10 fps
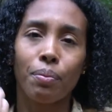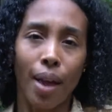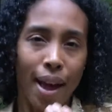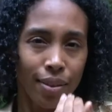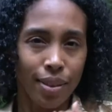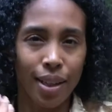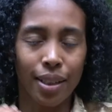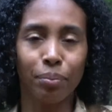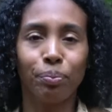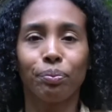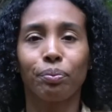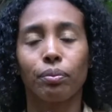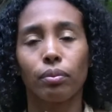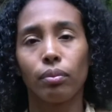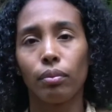and then,
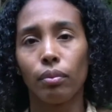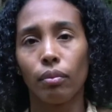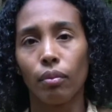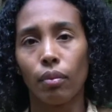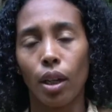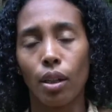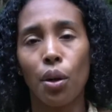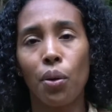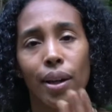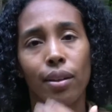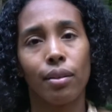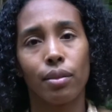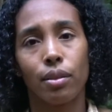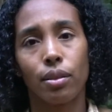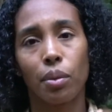and
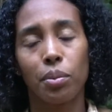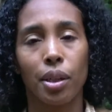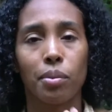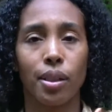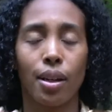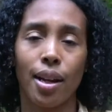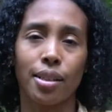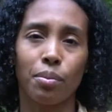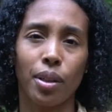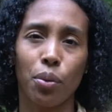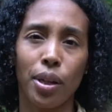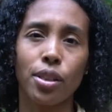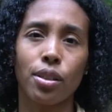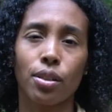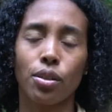sometimes they ask me
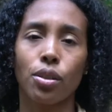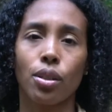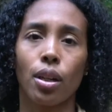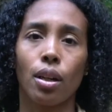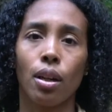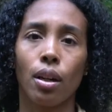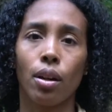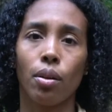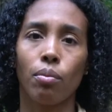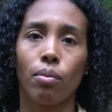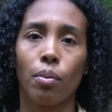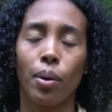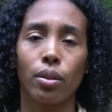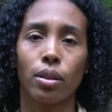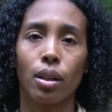questions
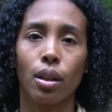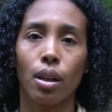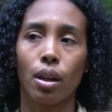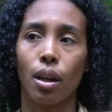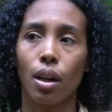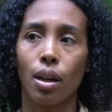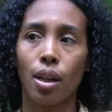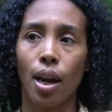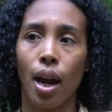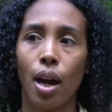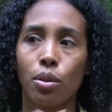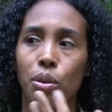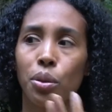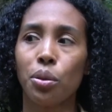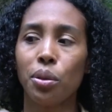about, yeah, how do
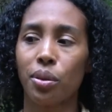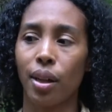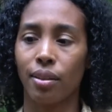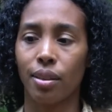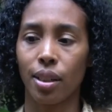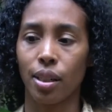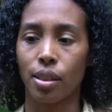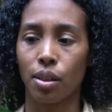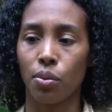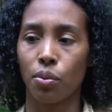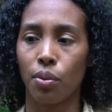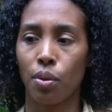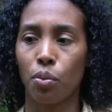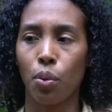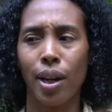you look at things, and
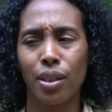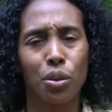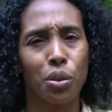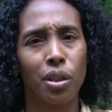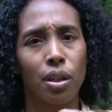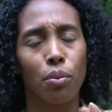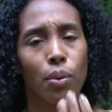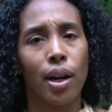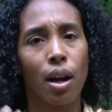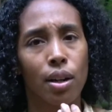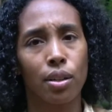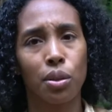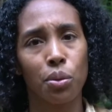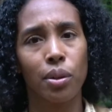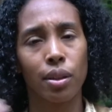why are you
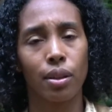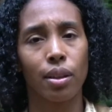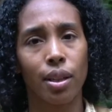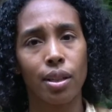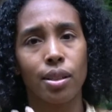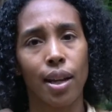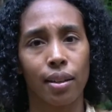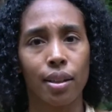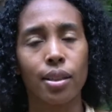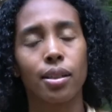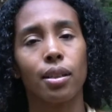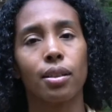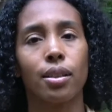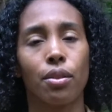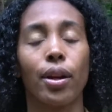doing things like this,
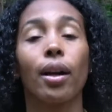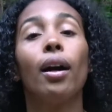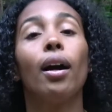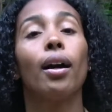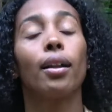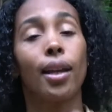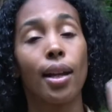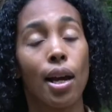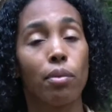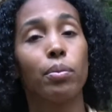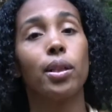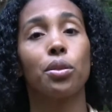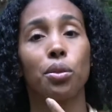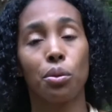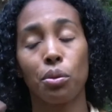etc. That helped me
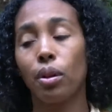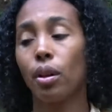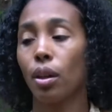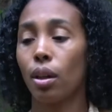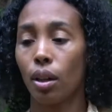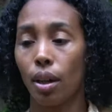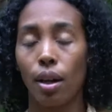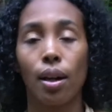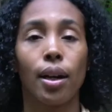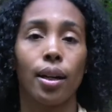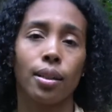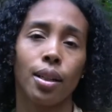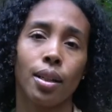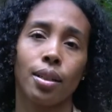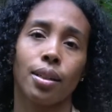to indeed